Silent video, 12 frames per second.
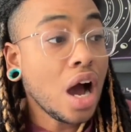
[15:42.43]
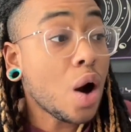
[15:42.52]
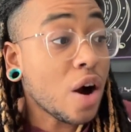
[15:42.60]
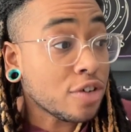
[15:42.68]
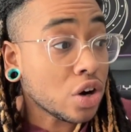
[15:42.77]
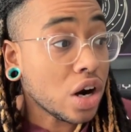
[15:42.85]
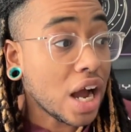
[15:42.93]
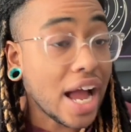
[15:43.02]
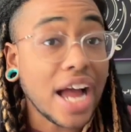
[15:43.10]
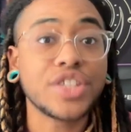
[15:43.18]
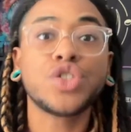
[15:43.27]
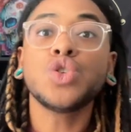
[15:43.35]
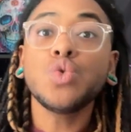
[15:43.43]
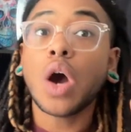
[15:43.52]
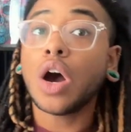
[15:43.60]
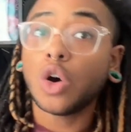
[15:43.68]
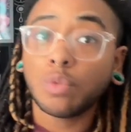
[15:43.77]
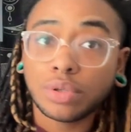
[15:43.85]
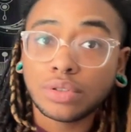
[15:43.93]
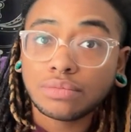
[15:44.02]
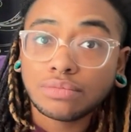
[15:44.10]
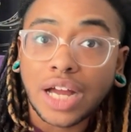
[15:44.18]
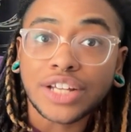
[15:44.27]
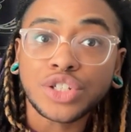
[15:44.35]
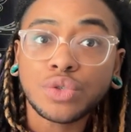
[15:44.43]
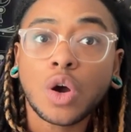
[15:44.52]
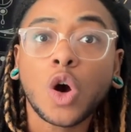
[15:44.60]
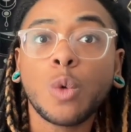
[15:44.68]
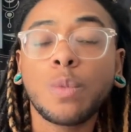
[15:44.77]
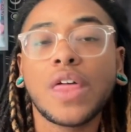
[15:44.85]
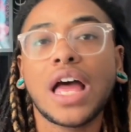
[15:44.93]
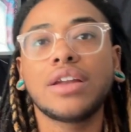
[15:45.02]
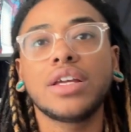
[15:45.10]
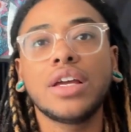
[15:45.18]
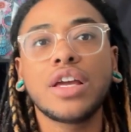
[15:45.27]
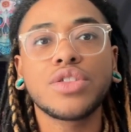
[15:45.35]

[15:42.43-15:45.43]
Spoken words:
However, I do hope that